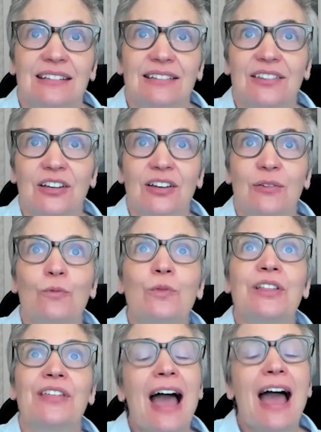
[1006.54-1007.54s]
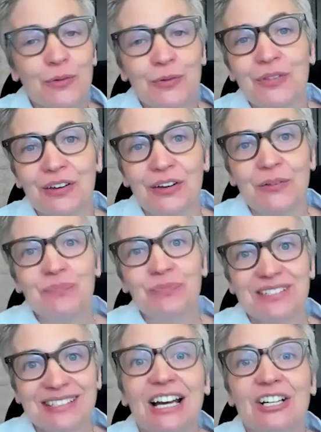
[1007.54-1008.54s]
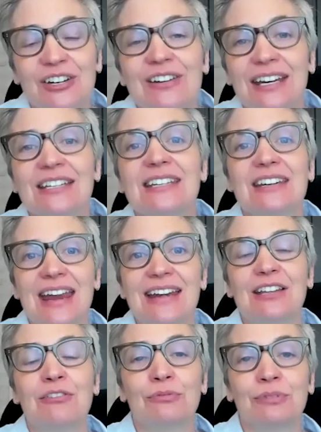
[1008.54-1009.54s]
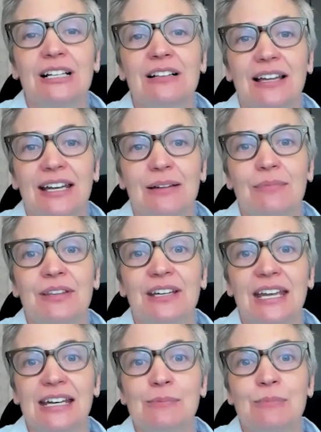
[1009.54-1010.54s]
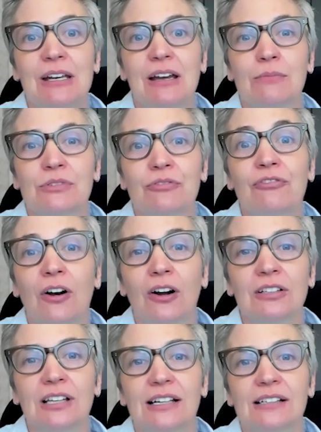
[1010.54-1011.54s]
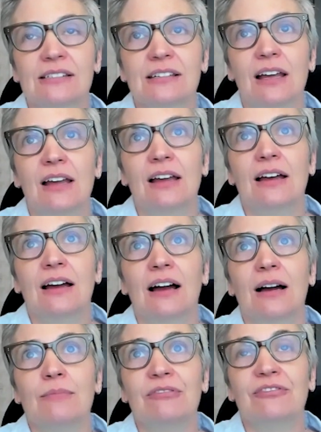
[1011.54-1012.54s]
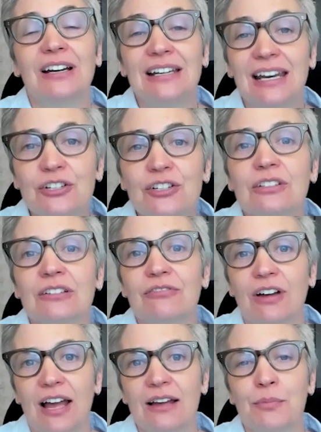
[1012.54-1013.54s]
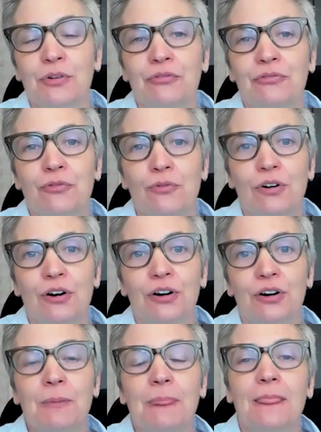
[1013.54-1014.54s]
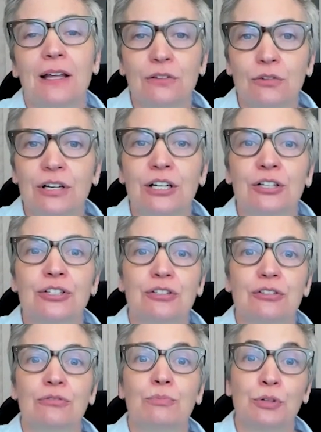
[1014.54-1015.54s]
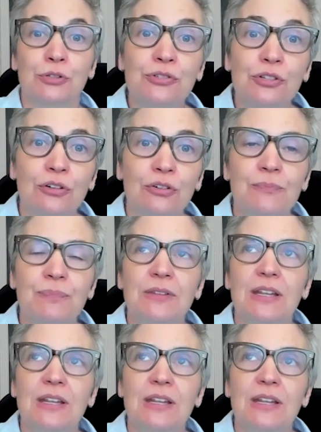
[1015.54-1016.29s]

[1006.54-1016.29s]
the, without the Section 1983 claim, the case becomes far less um, financially viable for a lawyer to pursue.